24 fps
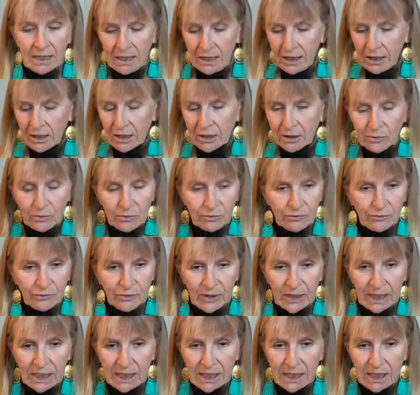
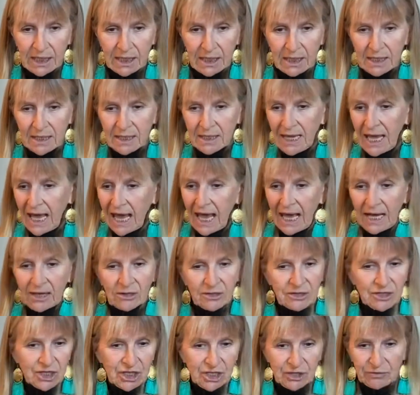gluten-free,
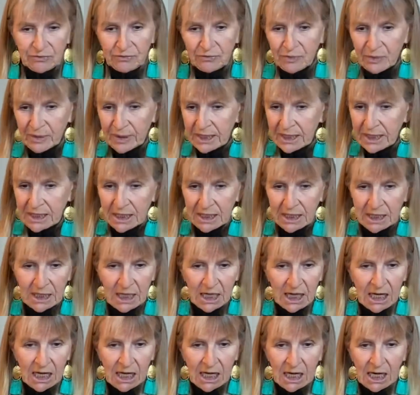allergy-free,
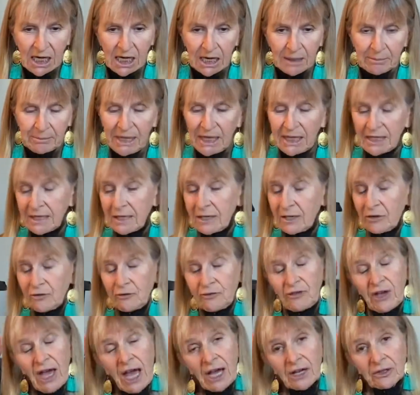made in a
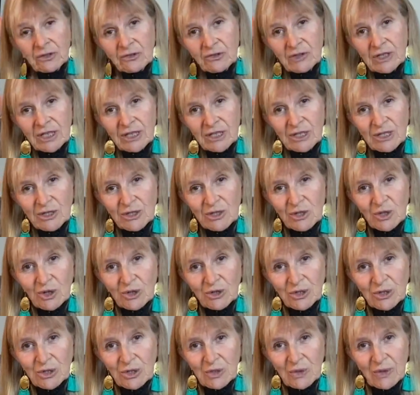factory that's
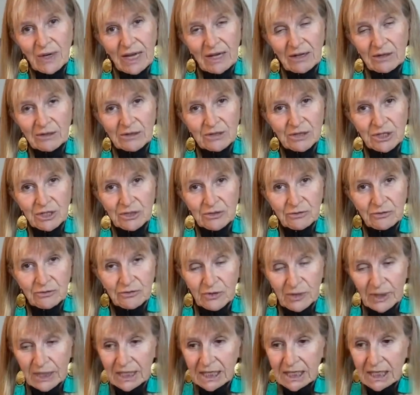also
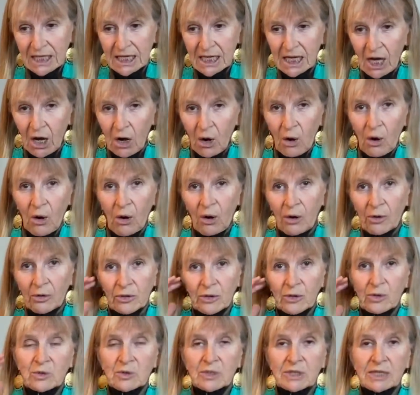allergen-free, all those